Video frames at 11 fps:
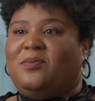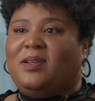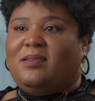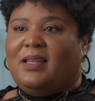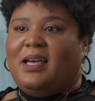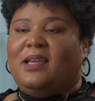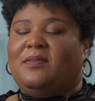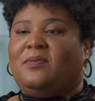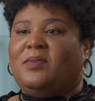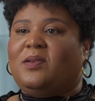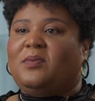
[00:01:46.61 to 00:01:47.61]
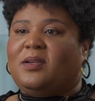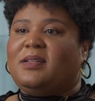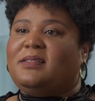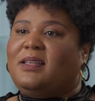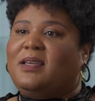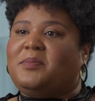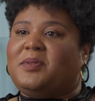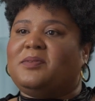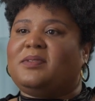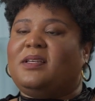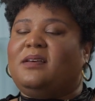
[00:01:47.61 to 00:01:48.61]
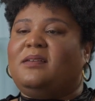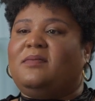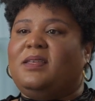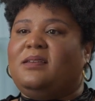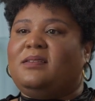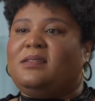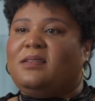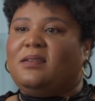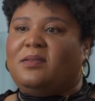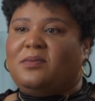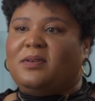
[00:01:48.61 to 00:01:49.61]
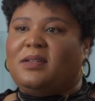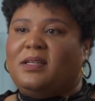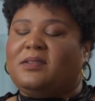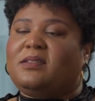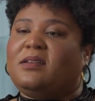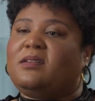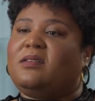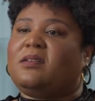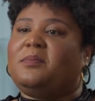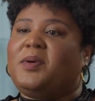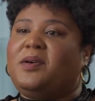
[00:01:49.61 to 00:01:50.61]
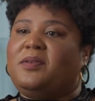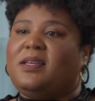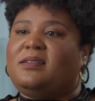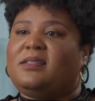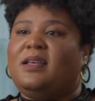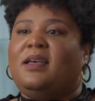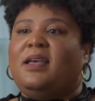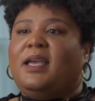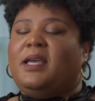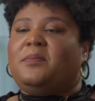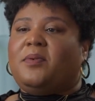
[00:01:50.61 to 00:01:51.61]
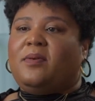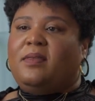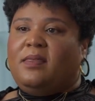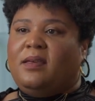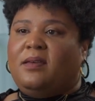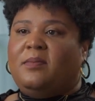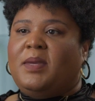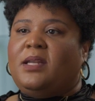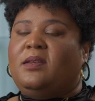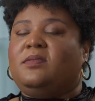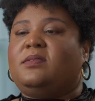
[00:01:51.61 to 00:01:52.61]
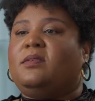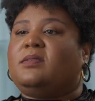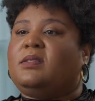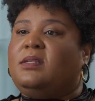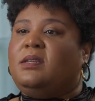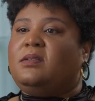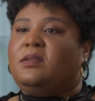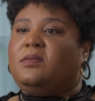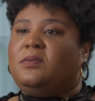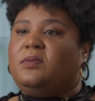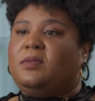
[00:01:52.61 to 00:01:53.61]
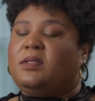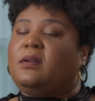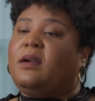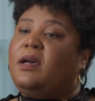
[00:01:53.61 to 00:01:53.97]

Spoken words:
real-life, real-world examples of these cellular organelles, cellular components, and print them and use those as teaching tools in our